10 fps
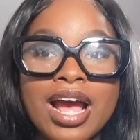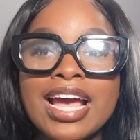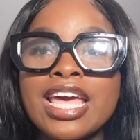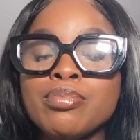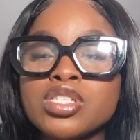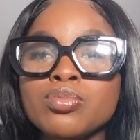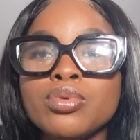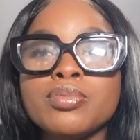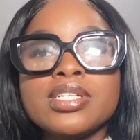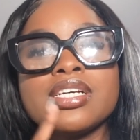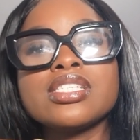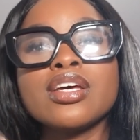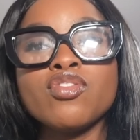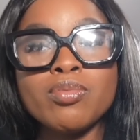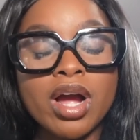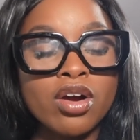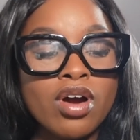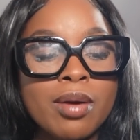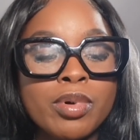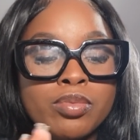I came into Bloomingdale's looking for
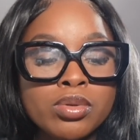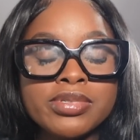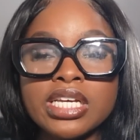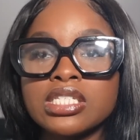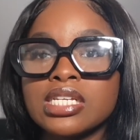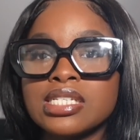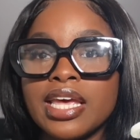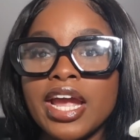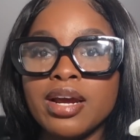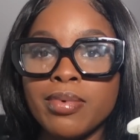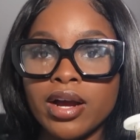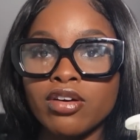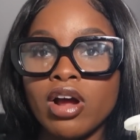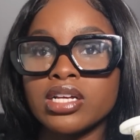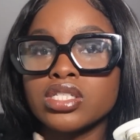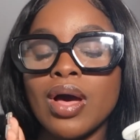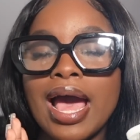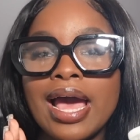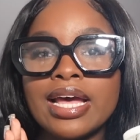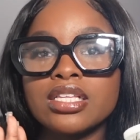Baccarat, but Bloomingdale's doesn't carry Baccarat. So
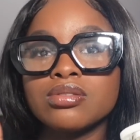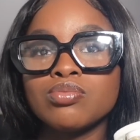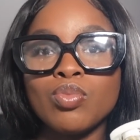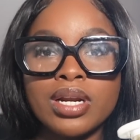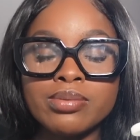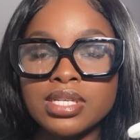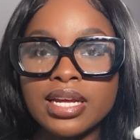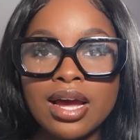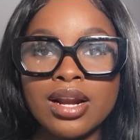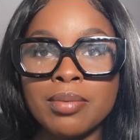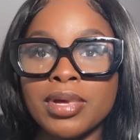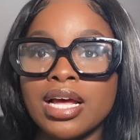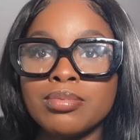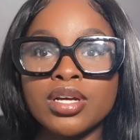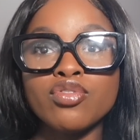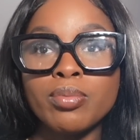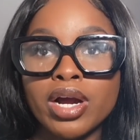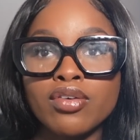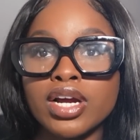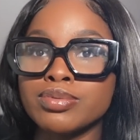I went up to the counter. I'm like, I'm looking for
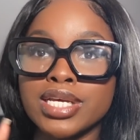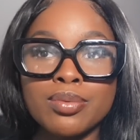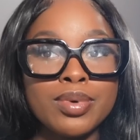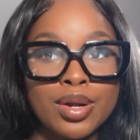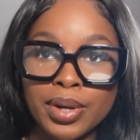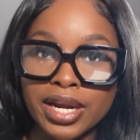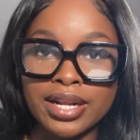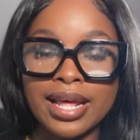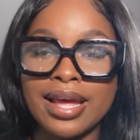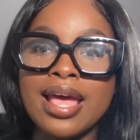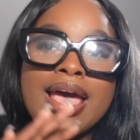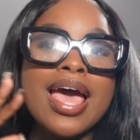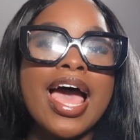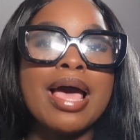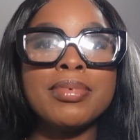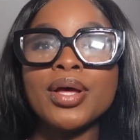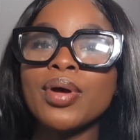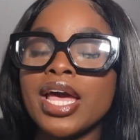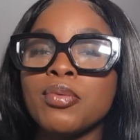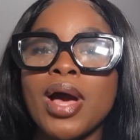Baccarat. He was like, we don't carry that. I'm like,
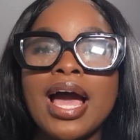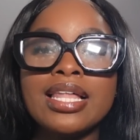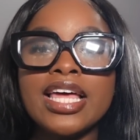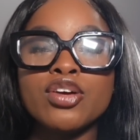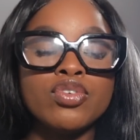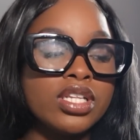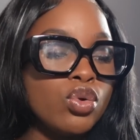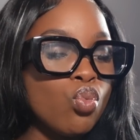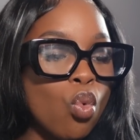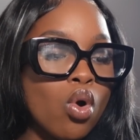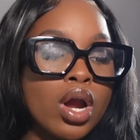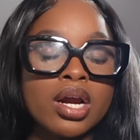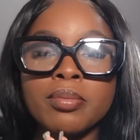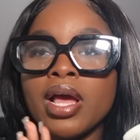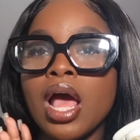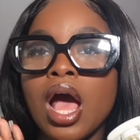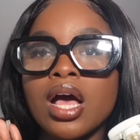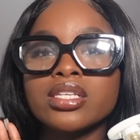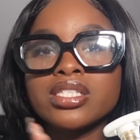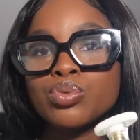okay, but I like really warm,
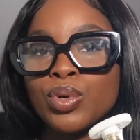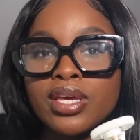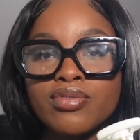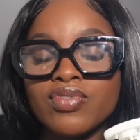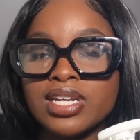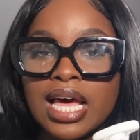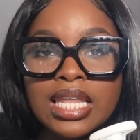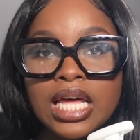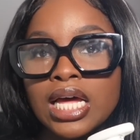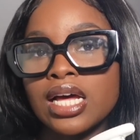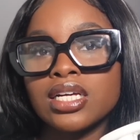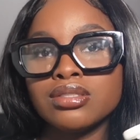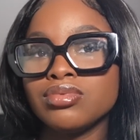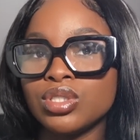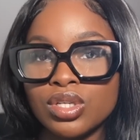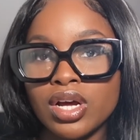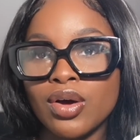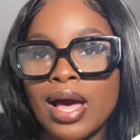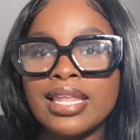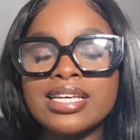sweet vanilla,
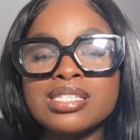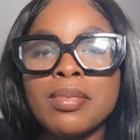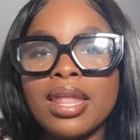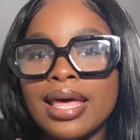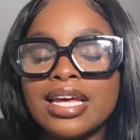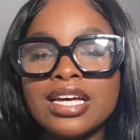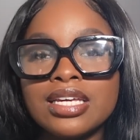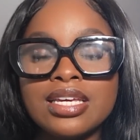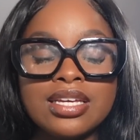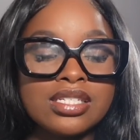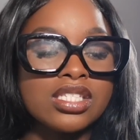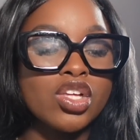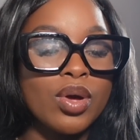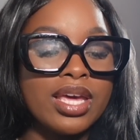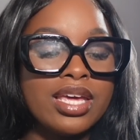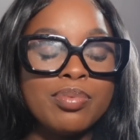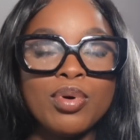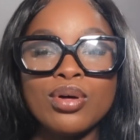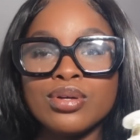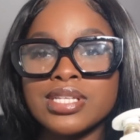I like smelling like cookies. So he
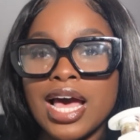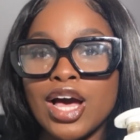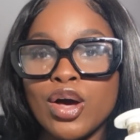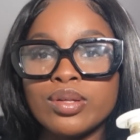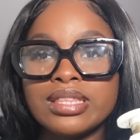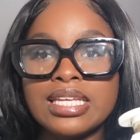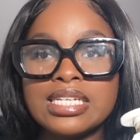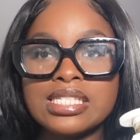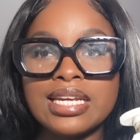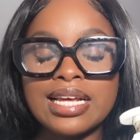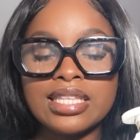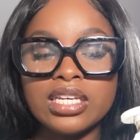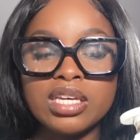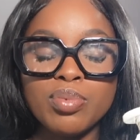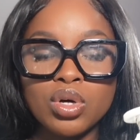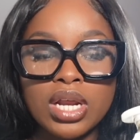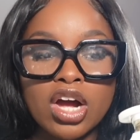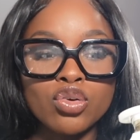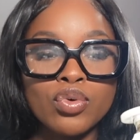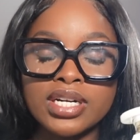pulled out this, and I think he pulled
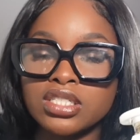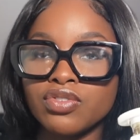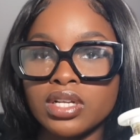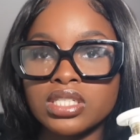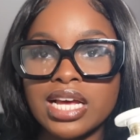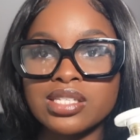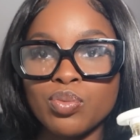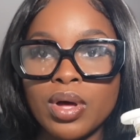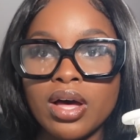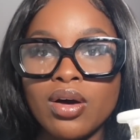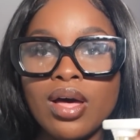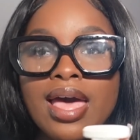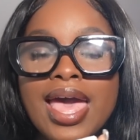out Greenwich Village as well.